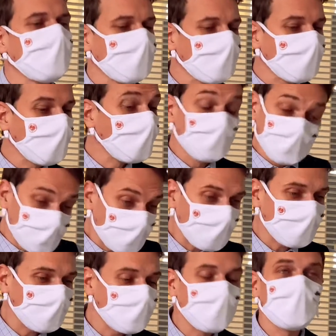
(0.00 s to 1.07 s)
So, yeah,
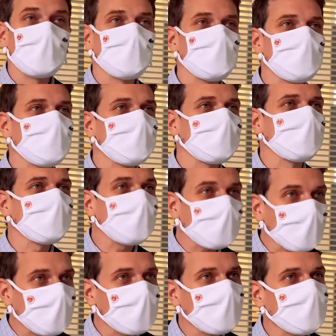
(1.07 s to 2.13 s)
my name is Mr. Stock.
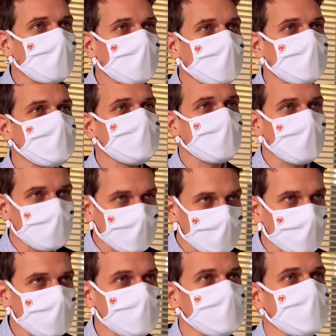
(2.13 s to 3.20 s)
I am a German
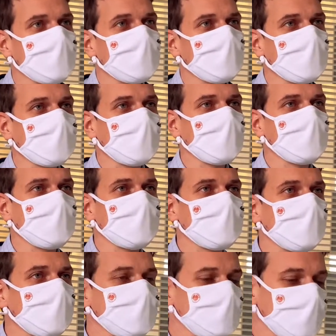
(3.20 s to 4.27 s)
teacher in the IB
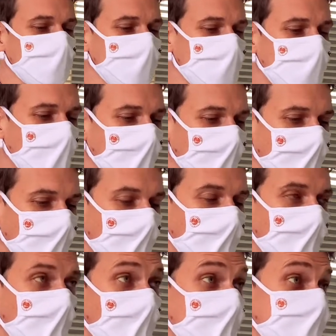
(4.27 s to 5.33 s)
section
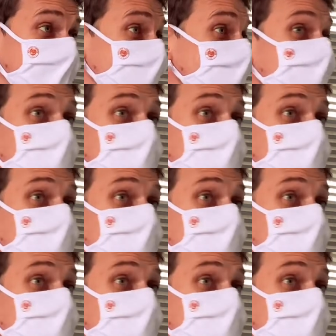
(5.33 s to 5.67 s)
since